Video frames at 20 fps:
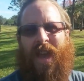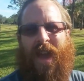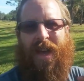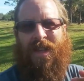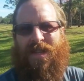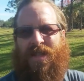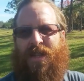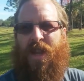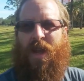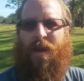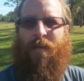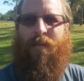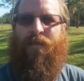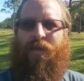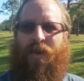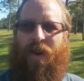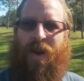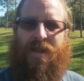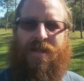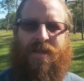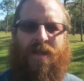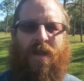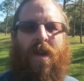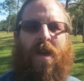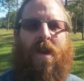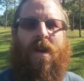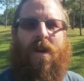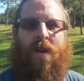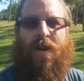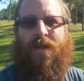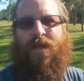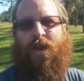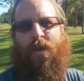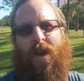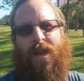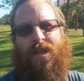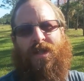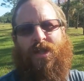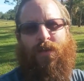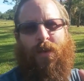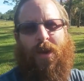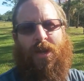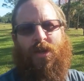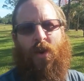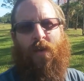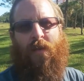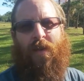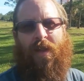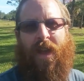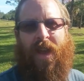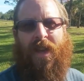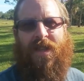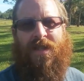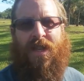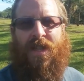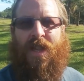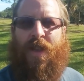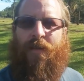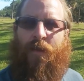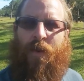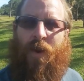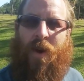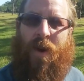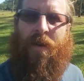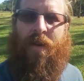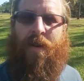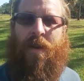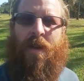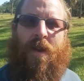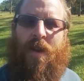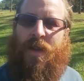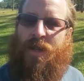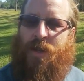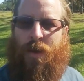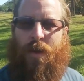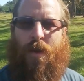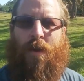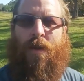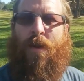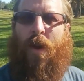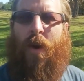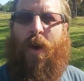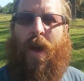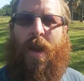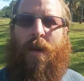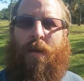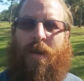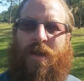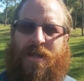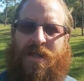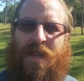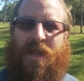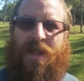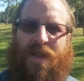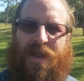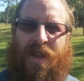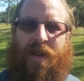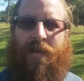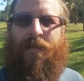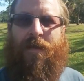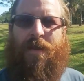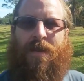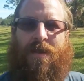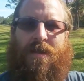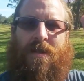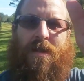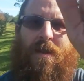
S10 Plus. Let's go ahead and switch over to the A6400 so you can go ahead and let's see the difference.